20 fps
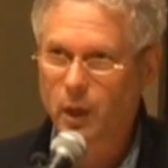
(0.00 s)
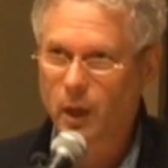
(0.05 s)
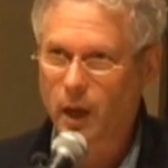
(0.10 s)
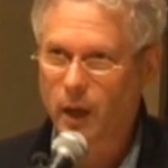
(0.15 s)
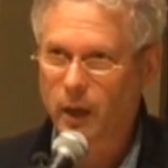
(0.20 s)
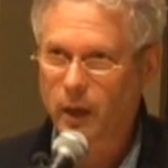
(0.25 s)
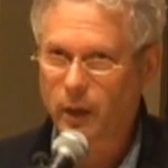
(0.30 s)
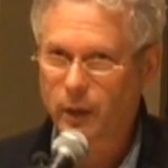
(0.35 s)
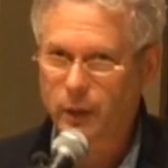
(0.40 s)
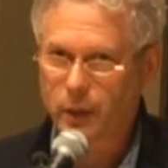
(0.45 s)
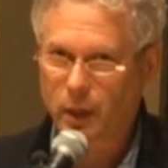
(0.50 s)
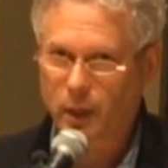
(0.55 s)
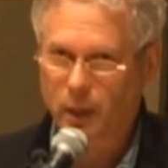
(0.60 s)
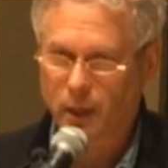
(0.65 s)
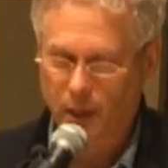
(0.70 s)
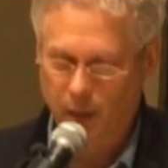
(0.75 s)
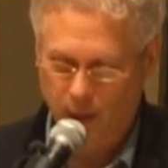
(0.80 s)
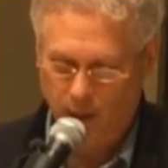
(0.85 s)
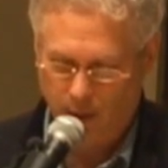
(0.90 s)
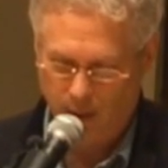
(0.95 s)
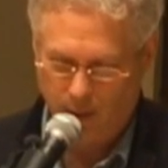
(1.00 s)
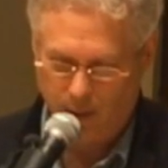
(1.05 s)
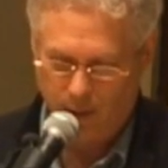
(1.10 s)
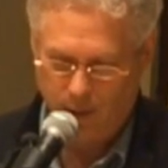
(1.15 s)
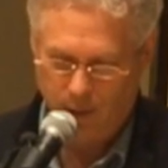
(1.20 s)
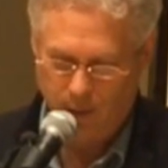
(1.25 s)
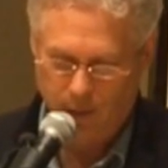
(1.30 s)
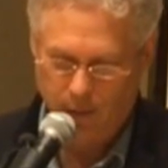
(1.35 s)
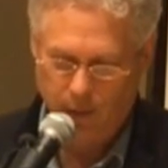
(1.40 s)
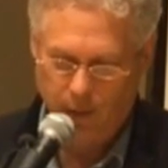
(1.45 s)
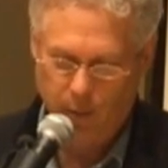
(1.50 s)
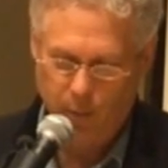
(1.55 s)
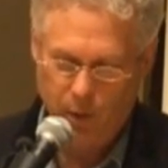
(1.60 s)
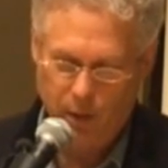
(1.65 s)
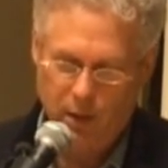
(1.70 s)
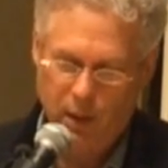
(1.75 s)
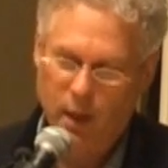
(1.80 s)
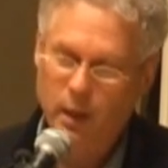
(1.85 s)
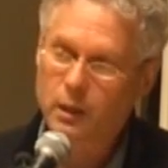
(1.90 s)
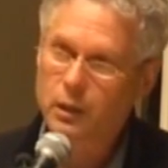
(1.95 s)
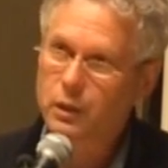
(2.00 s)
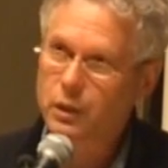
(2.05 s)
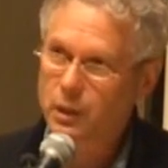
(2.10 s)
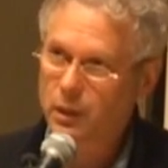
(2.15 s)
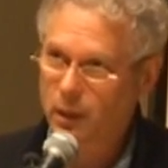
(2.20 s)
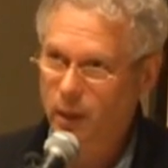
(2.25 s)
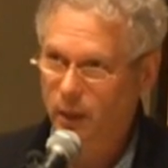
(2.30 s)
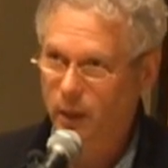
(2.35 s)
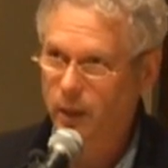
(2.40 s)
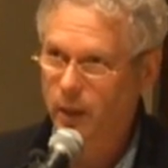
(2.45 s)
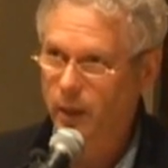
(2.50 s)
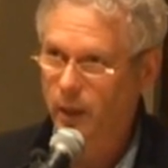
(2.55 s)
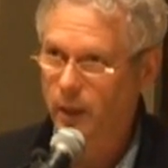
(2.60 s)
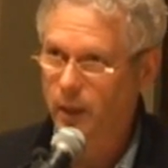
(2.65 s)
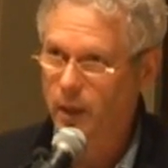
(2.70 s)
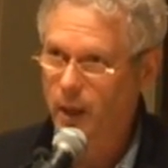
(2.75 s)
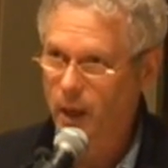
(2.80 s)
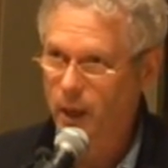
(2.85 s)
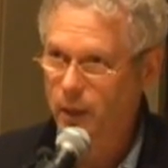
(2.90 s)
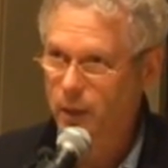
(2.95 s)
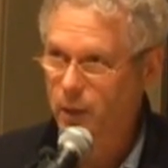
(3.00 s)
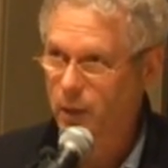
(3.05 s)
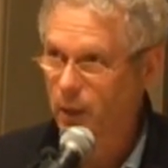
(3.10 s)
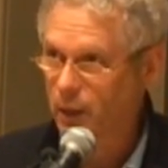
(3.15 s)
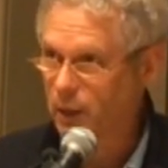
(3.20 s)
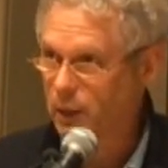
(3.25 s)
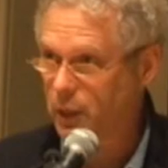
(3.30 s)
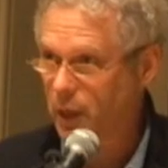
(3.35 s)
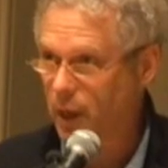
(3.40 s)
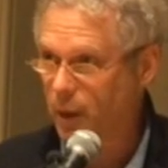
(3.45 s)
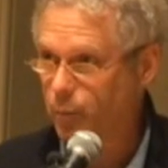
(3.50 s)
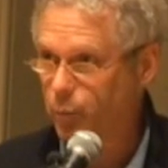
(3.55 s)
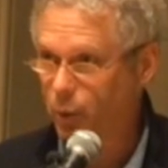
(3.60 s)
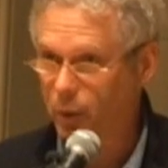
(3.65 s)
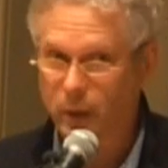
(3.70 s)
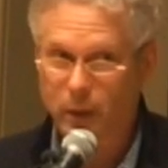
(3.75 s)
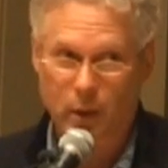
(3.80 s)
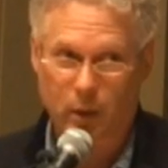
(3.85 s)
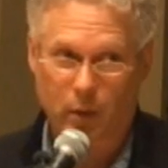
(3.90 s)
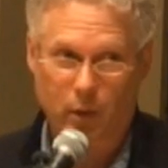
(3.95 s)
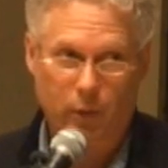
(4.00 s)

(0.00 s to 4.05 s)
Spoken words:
Let me take CNN as an example here,